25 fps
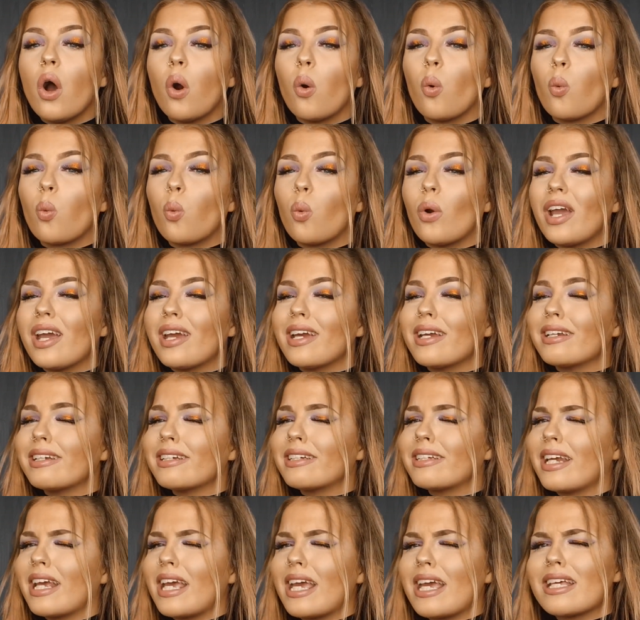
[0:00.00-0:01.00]

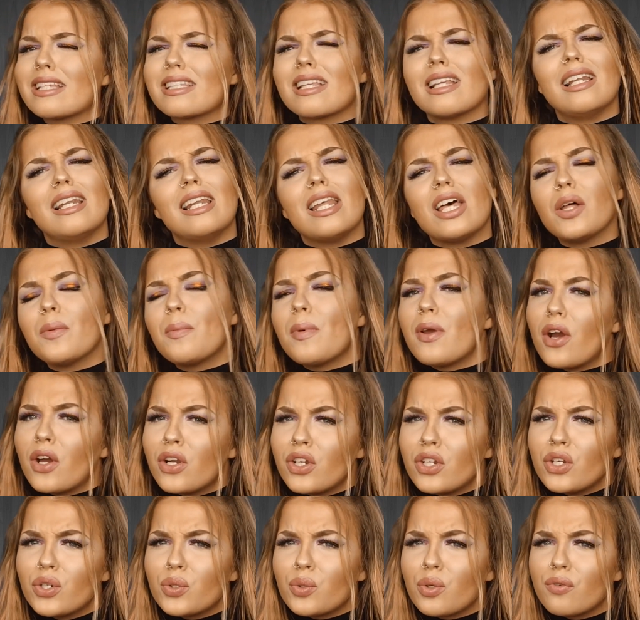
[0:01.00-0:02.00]
which is a little bit
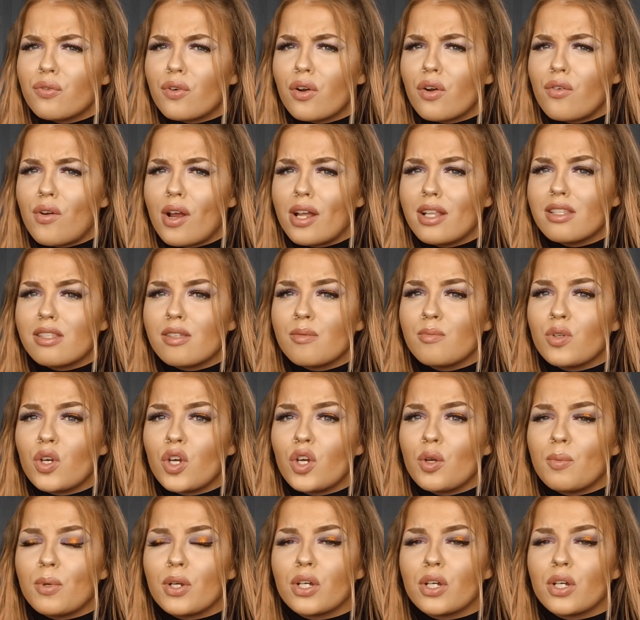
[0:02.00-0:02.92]
unusual for a ransom note,